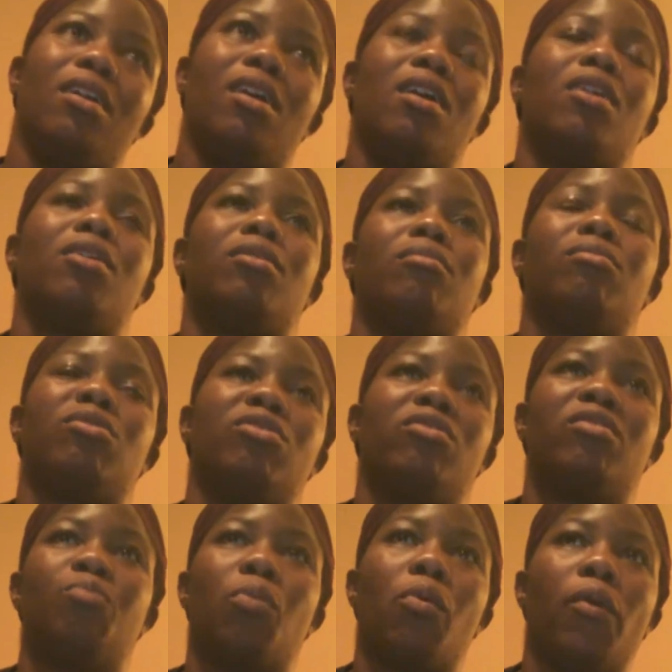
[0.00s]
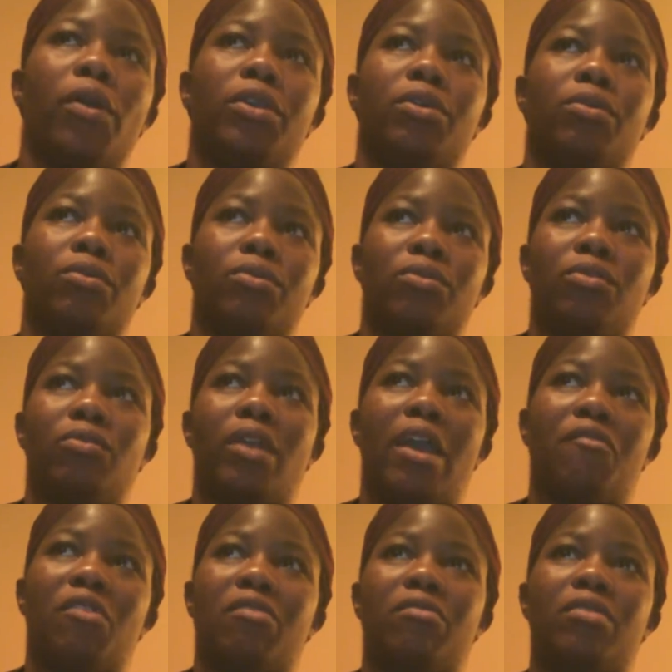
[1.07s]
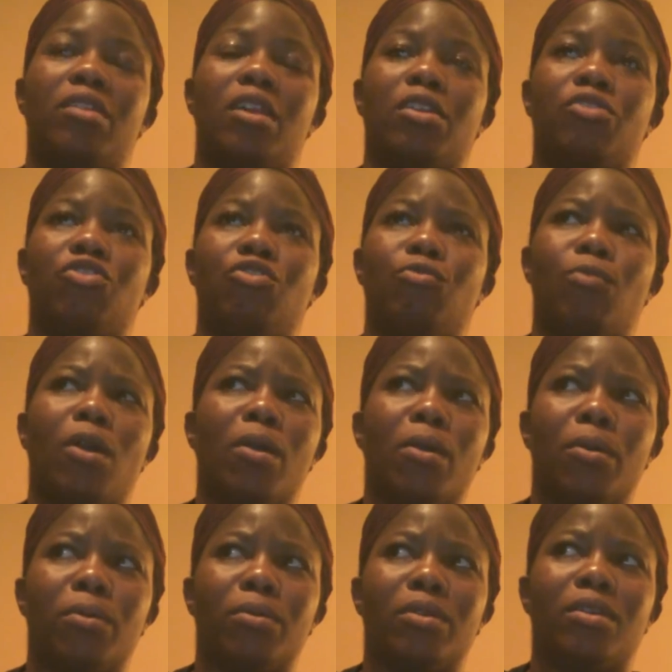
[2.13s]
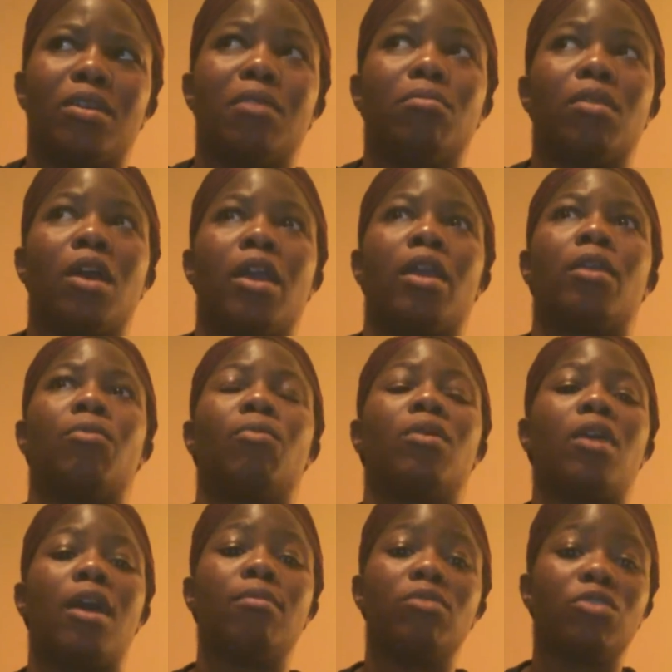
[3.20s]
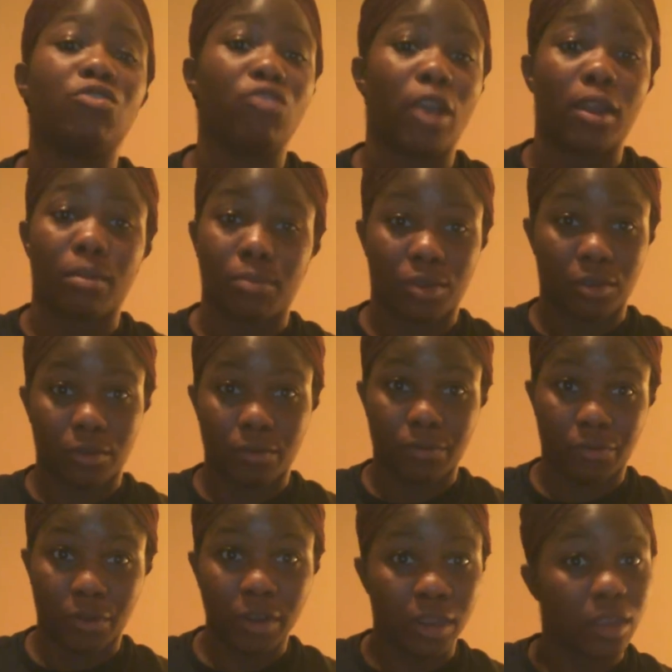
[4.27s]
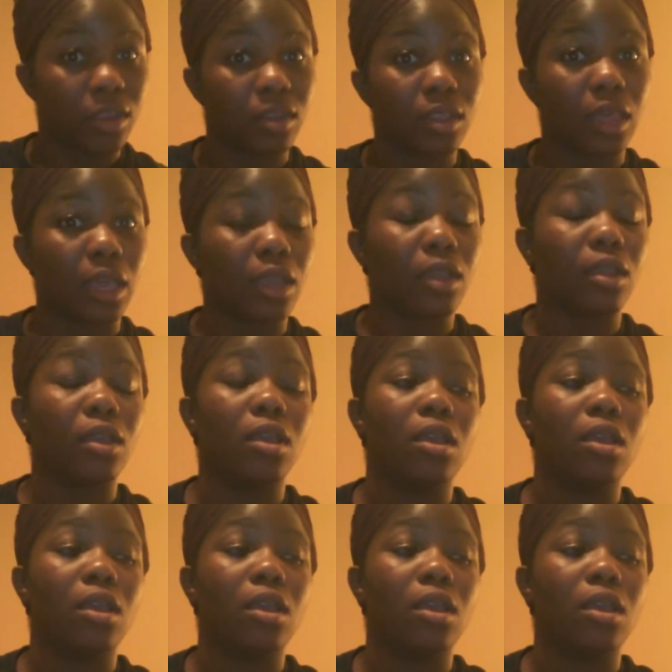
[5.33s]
You're spoiled. You have everything that you want. And I'm like, well, I'm just trying to be your friend. Like,